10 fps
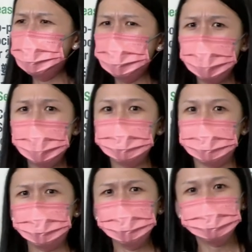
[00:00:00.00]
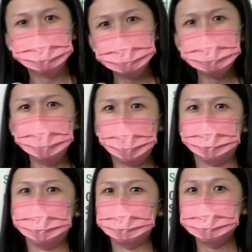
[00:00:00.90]
designing, the uh,
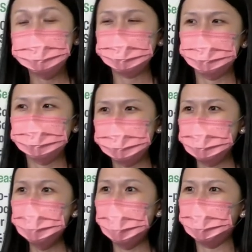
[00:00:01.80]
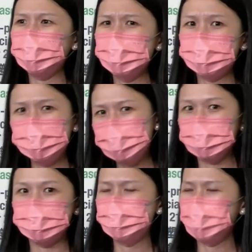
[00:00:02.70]
teaching uh, delivery methodology, as
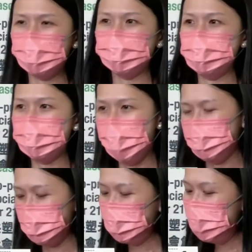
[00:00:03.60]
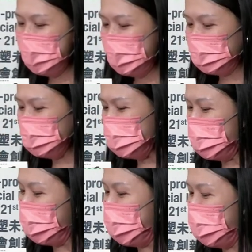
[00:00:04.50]
well as the design
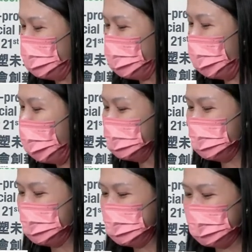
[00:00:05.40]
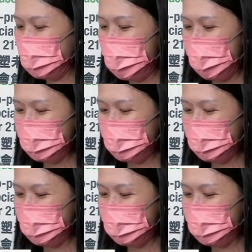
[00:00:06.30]
thinking as well, so